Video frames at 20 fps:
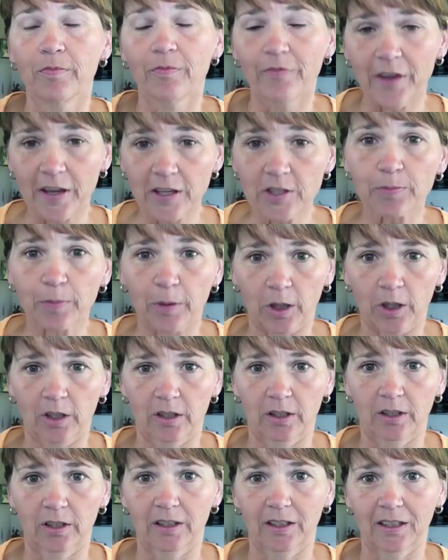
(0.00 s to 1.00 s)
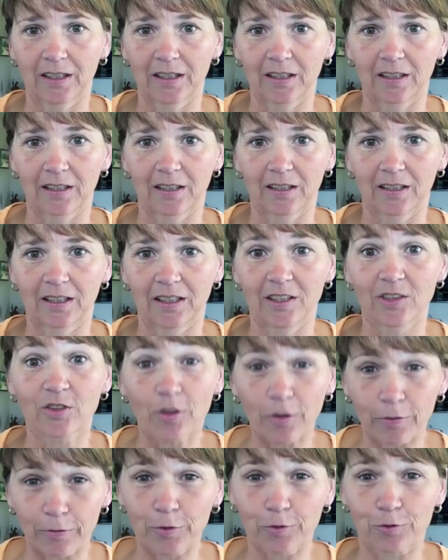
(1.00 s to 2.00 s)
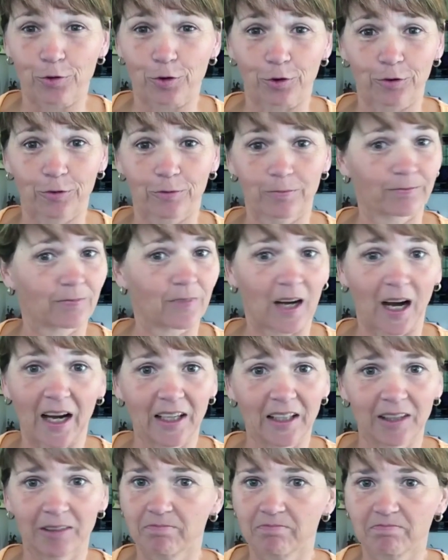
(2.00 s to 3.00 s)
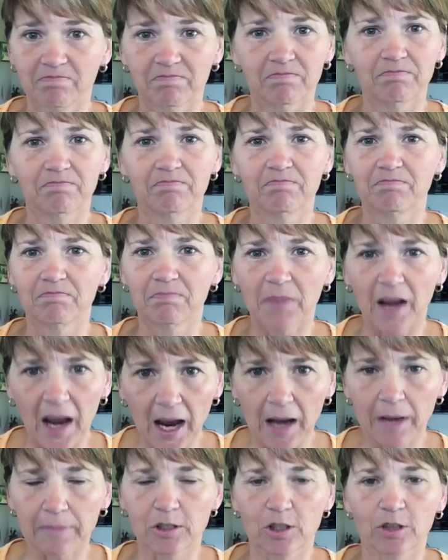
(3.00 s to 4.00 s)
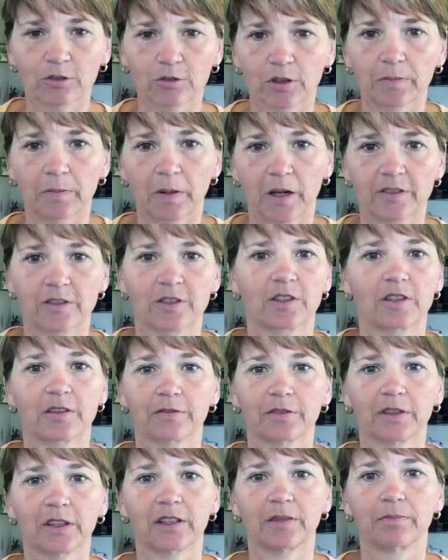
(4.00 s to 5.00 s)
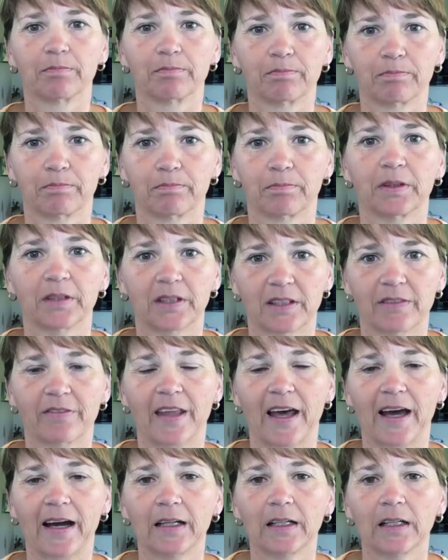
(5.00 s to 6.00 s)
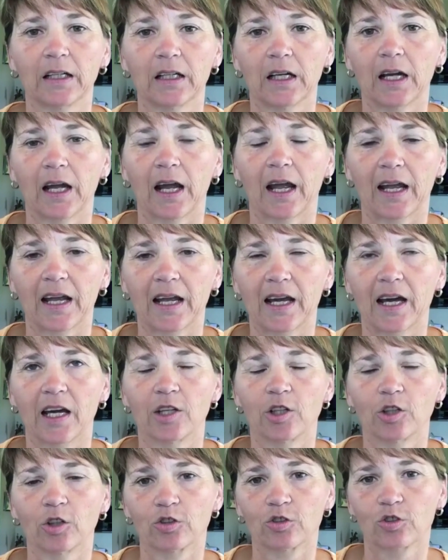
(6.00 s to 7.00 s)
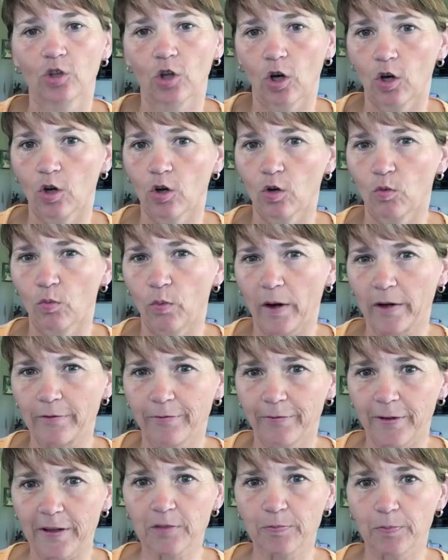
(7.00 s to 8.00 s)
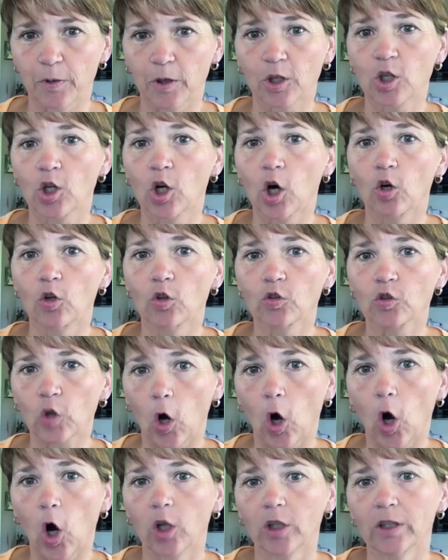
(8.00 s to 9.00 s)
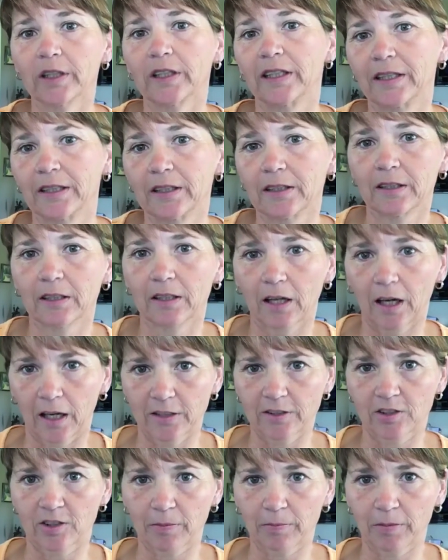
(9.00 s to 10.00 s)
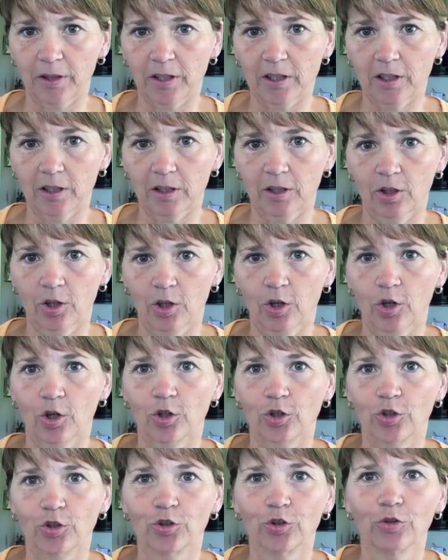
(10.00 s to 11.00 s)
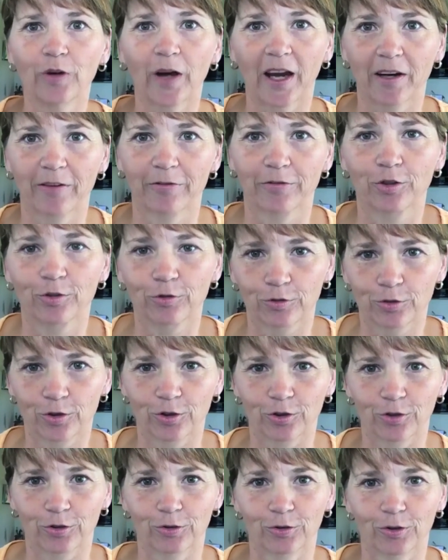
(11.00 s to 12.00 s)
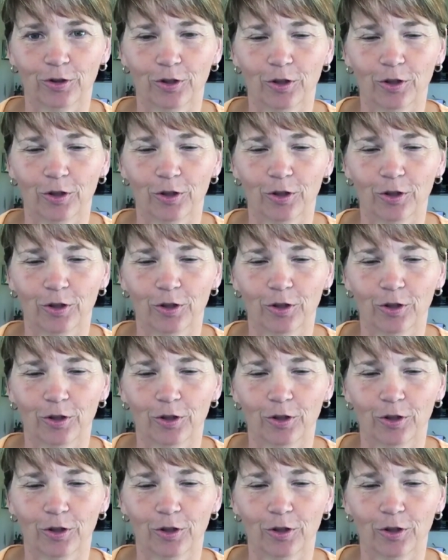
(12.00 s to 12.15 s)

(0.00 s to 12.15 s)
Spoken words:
Facebook is the future. I absolutely positively believe that. And so when Facebook goes all in on something, you have to too.